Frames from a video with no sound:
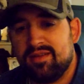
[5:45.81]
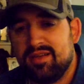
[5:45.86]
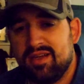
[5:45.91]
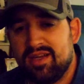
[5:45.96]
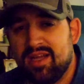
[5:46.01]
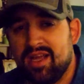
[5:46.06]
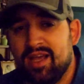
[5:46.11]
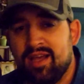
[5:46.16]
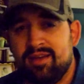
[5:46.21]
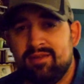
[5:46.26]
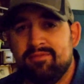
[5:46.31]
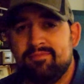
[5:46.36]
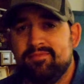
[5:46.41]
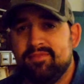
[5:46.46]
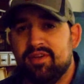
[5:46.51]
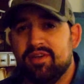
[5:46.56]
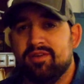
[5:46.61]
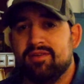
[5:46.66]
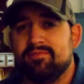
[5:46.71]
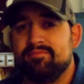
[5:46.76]
And again,
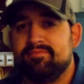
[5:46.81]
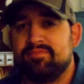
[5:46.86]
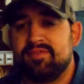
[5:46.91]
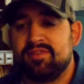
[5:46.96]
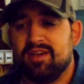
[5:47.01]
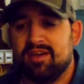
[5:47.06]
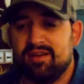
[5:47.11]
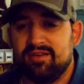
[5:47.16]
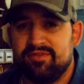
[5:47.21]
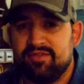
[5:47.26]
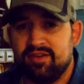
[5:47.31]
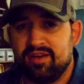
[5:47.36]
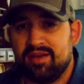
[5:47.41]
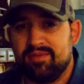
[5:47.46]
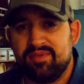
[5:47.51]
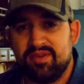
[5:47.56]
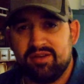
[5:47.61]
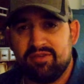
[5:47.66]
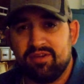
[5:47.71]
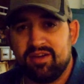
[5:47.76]
sorry for
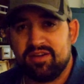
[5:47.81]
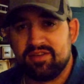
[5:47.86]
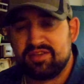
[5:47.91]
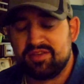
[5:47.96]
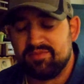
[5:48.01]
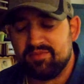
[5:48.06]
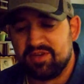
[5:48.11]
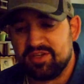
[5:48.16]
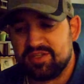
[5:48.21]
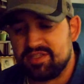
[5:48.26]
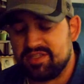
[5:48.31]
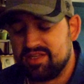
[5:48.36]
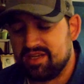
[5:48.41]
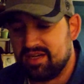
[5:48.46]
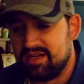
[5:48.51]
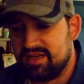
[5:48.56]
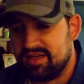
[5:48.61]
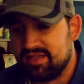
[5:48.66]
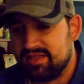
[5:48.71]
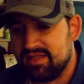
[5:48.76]
not being around too much
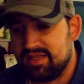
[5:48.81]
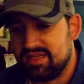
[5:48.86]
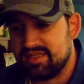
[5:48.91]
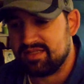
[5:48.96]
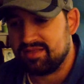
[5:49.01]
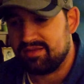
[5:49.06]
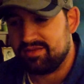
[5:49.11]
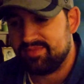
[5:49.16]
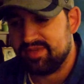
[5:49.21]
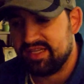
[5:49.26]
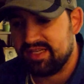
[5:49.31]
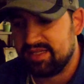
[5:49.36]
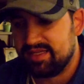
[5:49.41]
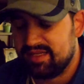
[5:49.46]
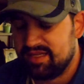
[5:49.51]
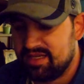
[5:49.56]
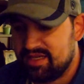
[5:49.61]
the last little bit.